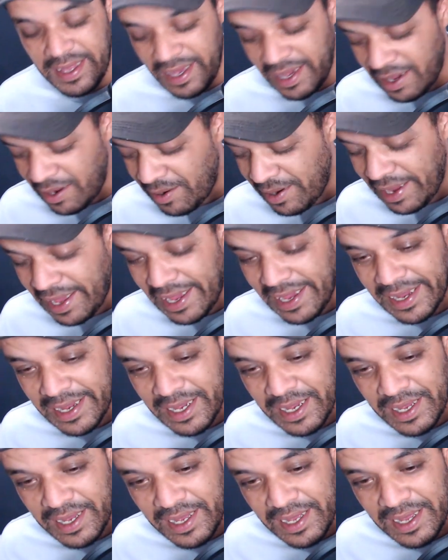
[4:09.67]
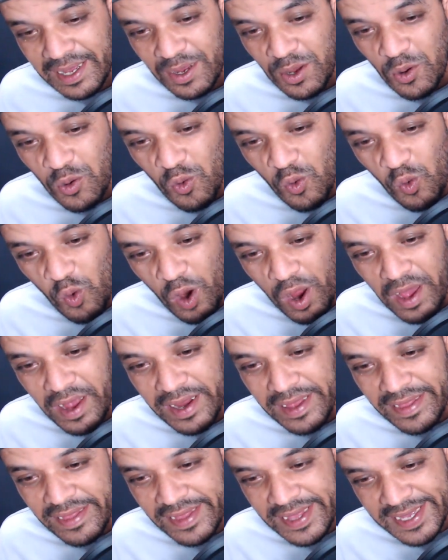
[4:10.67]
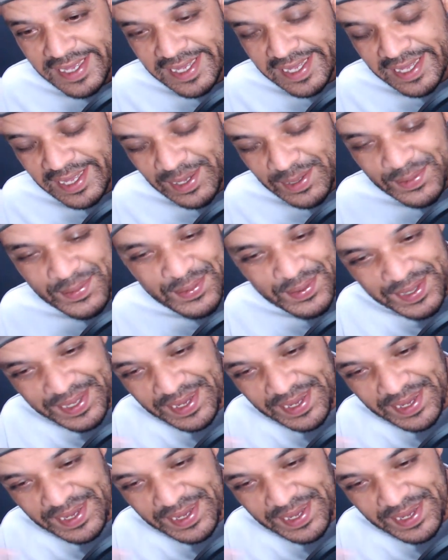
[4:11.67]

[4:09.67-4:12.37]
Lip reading: They are like wearing this stuff.